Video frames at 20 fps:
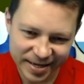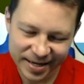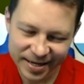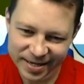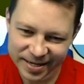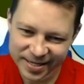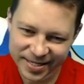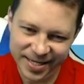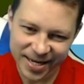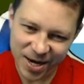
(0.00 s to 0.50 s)

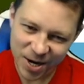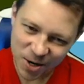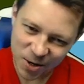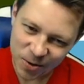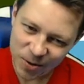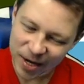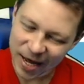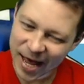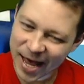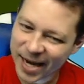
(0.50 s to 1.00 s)

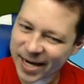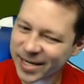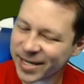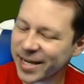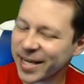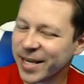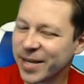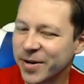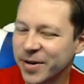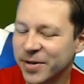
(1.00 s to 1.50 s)
So
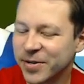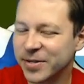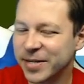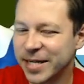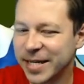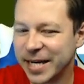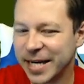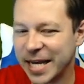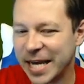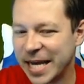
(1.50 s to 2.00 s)
actually you
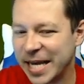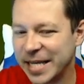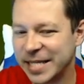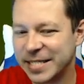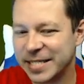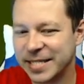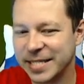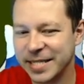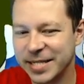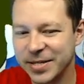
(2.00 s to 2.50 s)
need
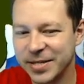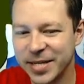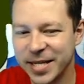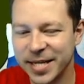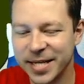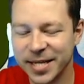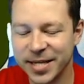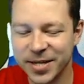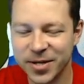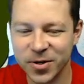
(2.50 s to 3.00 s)
you need
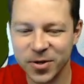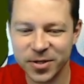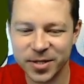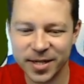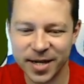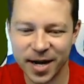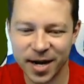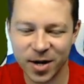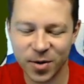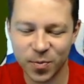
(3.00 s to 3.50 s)
a good
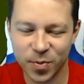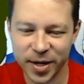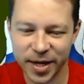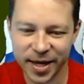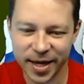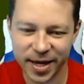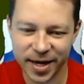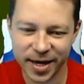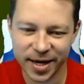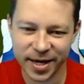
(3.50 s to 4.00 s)
card play
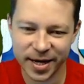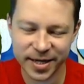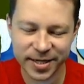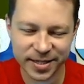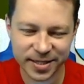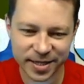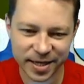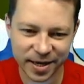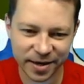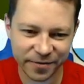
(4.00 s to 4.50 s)

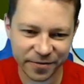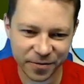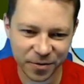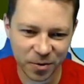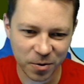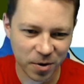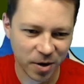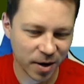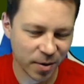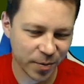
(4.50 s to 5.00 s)
guys if
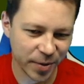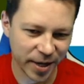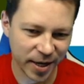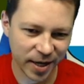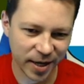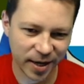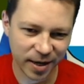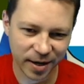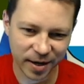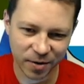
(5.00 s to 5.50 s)
you are
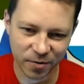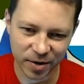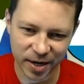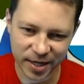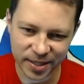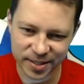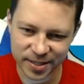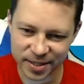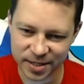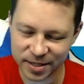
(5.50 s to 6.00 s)
betting
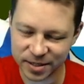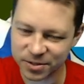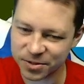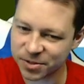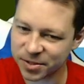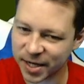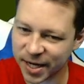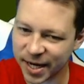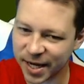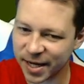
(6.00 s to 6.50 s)
aggressive
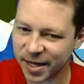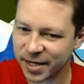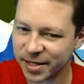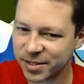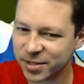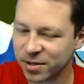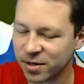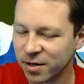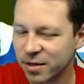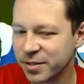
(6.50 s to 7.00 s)
and
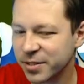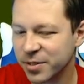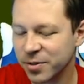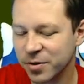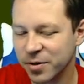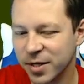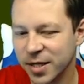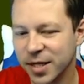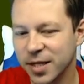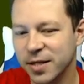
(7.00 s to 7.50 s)
also
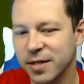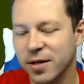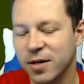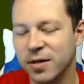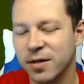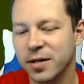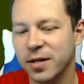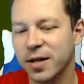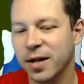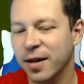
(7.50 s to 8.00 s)
you need
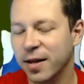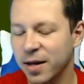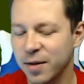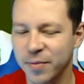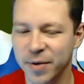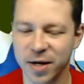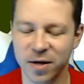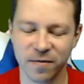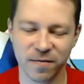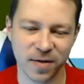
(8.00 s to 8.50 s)
a little
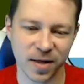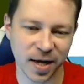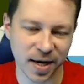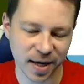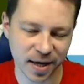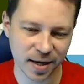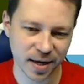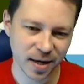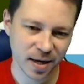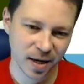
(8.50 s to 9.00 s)
bit of
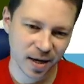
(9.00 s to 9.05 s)
luck.